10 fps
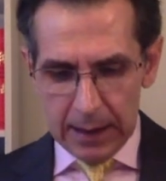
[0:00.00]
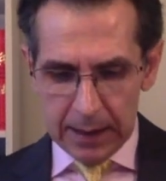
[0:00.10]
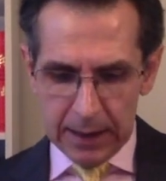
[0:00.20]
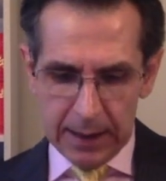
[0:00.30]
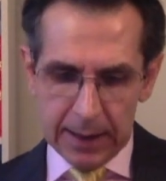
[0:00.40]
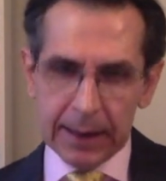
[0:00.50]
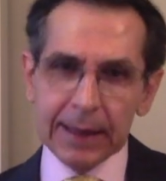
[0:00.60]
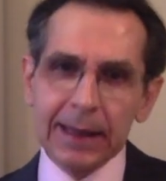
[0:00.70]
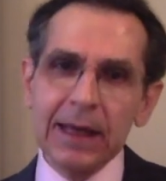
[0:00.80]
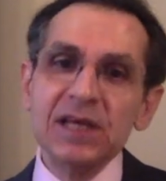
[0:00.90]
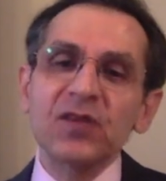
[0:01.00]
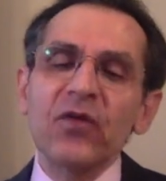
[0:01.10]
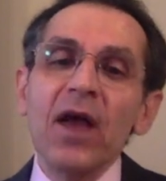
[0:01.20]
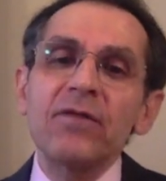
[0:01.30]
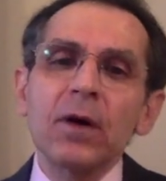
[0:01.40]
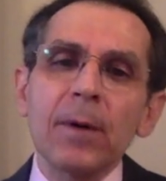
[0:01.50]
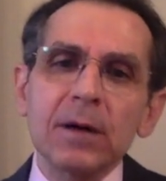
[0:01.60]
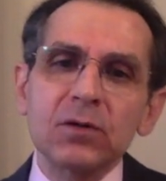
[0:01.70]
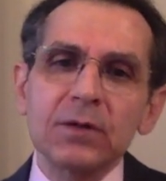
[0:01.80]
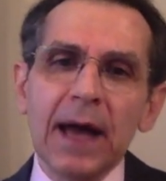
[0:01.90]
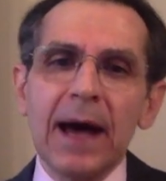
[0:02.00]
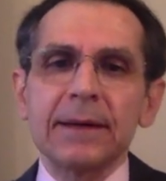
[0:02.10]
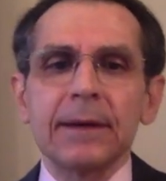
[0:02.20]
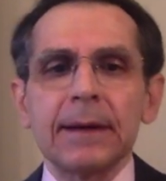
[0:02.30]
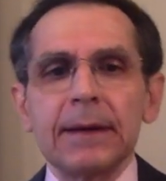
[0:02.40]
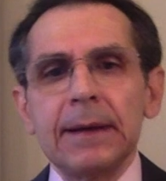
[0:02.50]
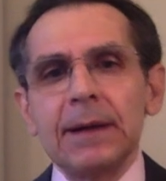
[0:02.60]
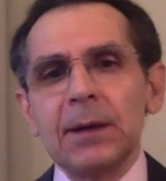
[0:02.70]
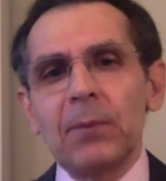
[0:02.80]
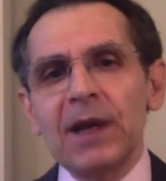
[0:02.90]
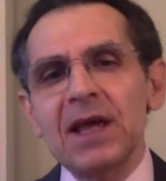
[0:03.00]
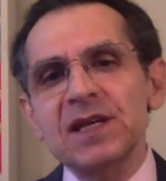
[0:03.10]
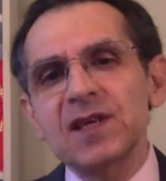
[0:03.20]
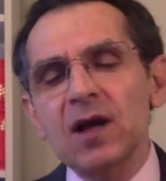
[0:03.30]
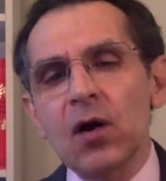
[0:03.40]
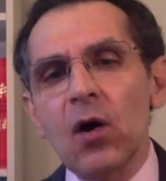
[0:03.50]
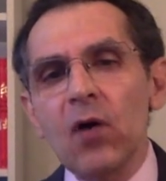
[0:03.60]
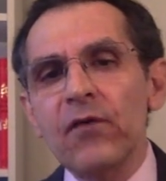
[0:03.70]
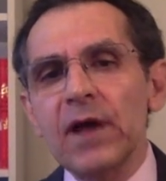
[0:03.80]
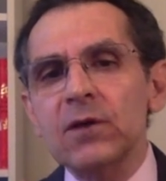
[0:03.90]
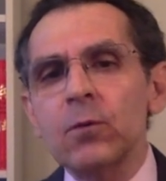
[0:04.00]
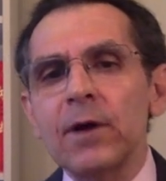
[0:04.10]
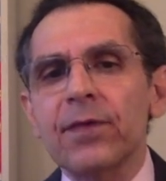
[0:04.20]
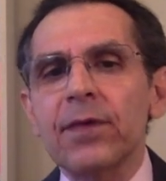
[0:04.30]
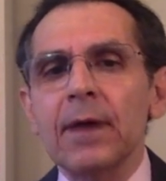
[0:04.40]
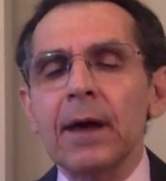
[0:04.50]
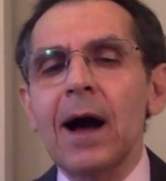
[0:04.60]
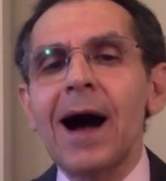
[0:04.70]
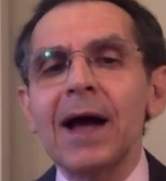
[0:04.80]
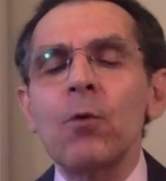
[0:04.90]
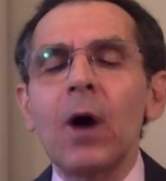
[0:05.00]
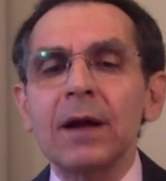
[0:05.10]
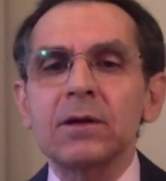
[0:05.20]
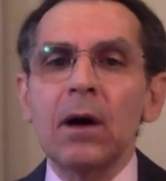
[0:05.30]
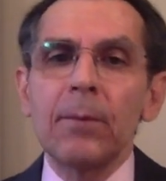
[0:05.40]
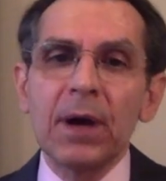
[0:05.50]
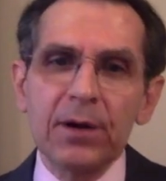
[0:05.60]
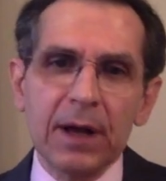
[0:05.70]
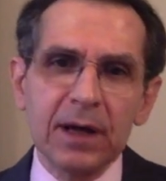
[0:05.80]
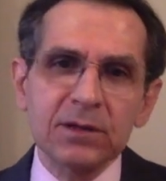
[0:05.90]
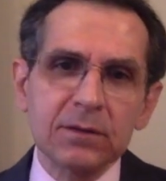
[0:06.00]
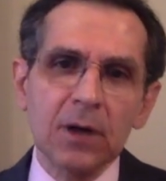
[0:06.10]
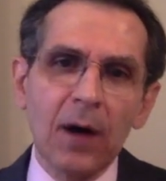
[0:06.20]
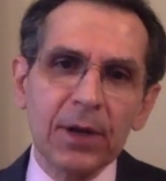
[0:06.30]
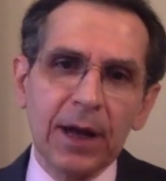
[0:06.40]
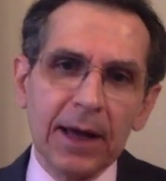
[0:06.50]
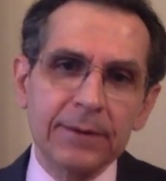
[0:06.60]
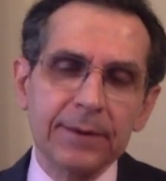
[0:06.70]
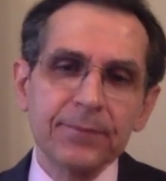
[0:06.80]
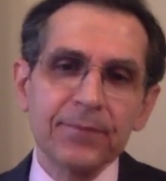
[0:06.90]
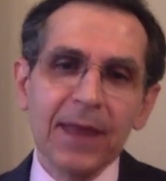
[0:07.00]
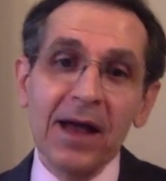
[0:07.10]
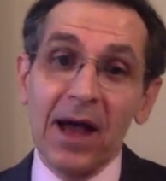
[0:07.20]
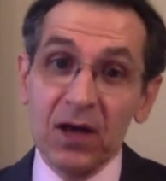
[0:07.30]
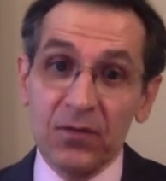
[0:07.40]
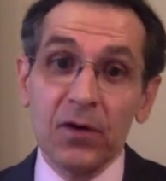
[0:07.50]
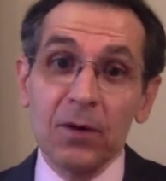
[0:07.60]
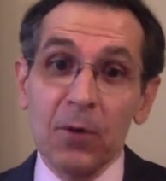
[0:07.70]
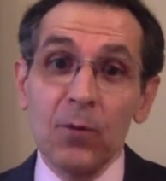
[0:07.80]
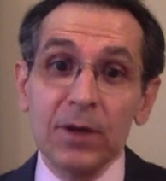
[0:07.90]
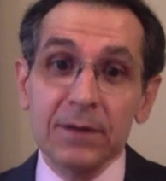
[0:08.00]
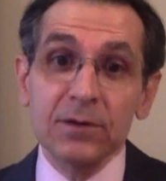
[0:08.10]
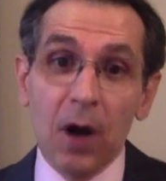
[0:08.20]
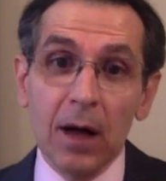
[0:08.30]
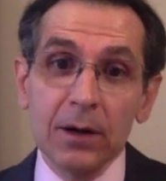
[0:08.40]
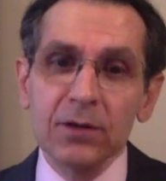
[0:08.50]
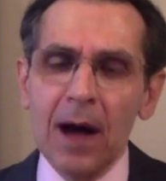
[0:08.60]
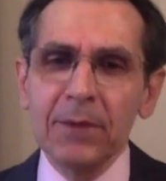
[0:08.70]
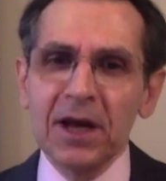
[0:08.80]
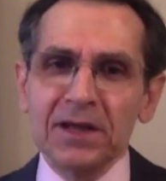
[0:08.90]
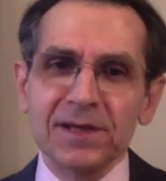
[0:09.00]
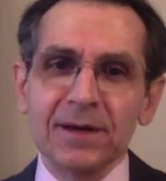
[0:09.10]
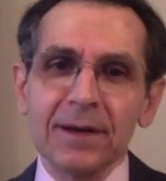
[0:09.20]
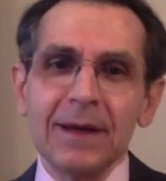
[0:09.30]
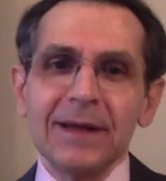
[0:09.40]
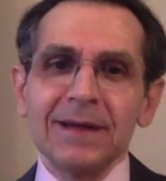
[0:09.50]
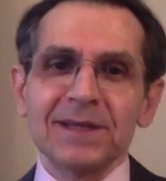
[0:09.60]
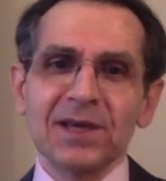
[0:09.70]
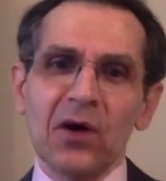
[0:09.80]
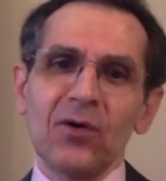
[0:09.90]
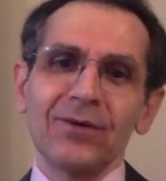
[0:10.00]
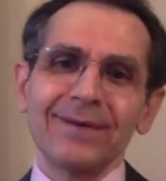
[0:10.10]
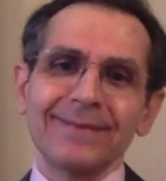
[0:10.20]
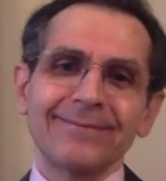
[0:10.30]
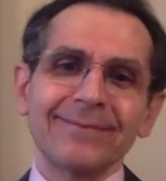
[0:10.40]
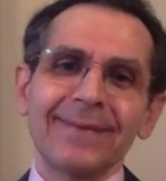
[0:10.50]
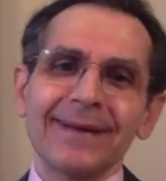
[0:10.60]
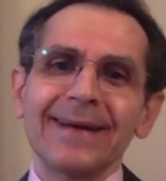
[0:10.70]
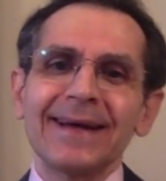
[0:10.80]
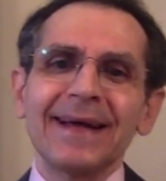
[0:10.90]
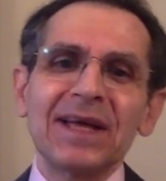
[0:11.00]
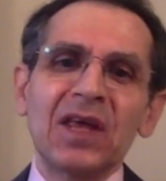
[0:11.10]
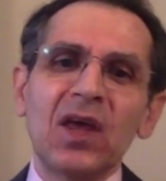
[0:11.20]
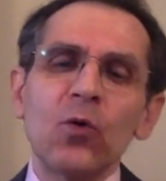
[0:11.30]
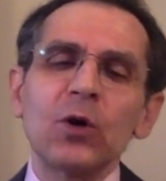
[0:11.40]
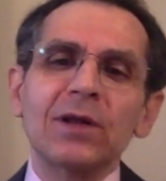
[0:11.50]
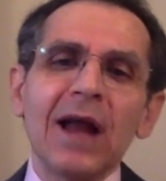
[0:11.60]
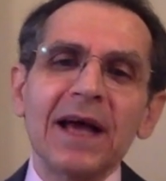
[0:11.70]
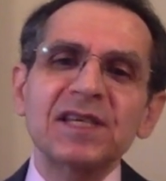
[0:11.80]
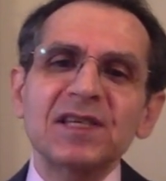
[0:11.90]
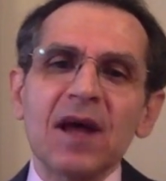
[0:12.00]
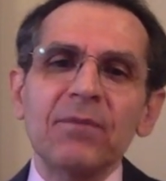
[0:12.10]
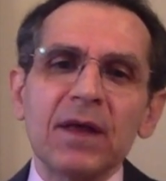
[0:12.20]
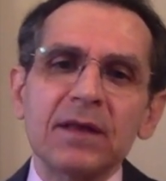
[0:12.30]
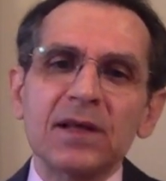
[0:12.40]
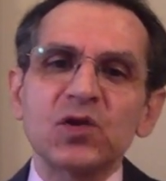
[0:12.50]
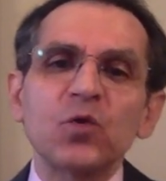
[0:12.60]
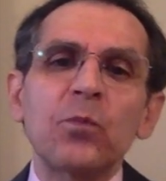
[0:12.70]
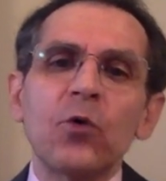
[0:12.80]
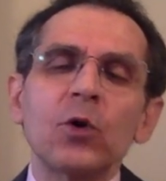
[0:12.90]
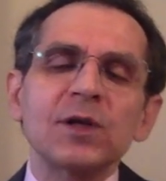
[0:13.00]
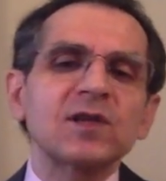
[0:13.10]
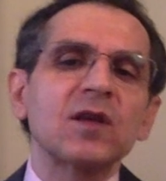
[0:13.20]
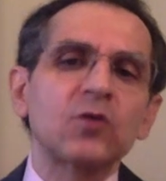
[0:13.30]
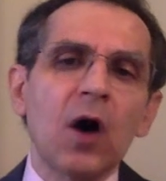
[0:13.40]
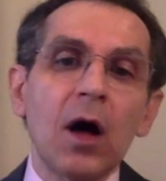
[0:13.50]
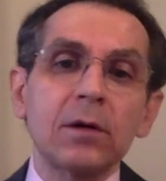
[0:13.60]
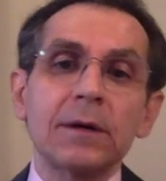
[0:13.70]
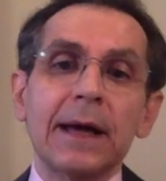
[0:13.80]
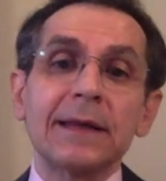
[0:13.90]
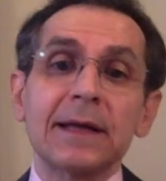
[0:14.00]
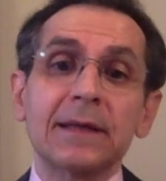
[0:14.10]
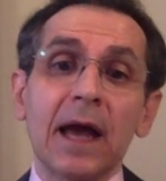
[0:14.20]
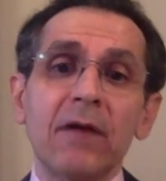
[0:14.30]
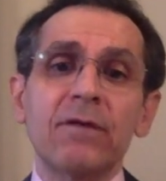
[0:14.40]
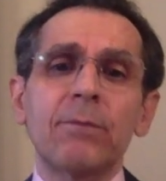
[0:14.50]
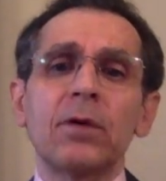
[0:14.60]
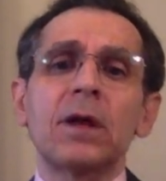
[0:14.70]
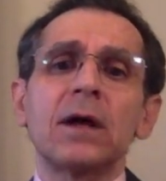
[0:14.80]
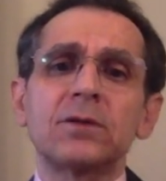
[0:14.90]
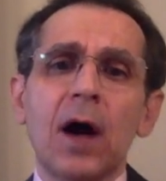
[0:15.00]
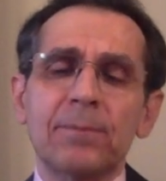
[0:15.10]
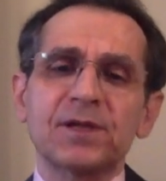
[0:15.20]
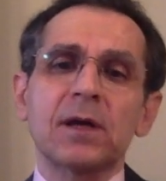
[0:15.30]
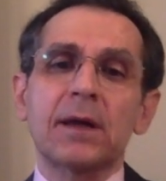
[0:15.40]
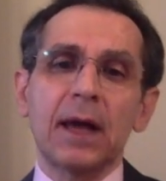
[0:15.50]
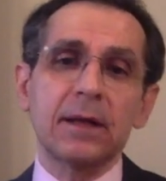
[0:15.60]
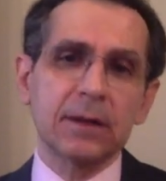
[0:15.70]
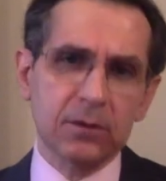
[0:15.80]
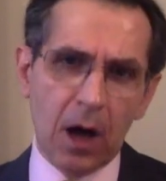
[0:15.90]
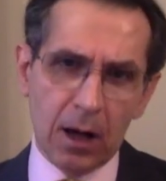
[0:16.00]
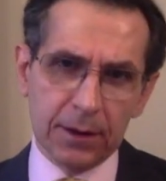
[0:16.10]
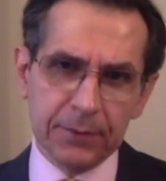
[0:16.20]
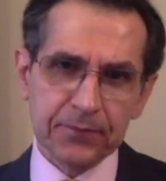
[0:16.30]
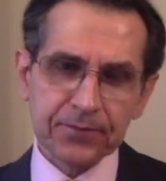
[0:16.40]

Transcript: Uh, uh, he's favorable to that, but he's in a conflict with. I want America to dominate, and for the moment, the dollar dominates. So uh, he would like something that supports the dollar and that everybody adopts again the dollar.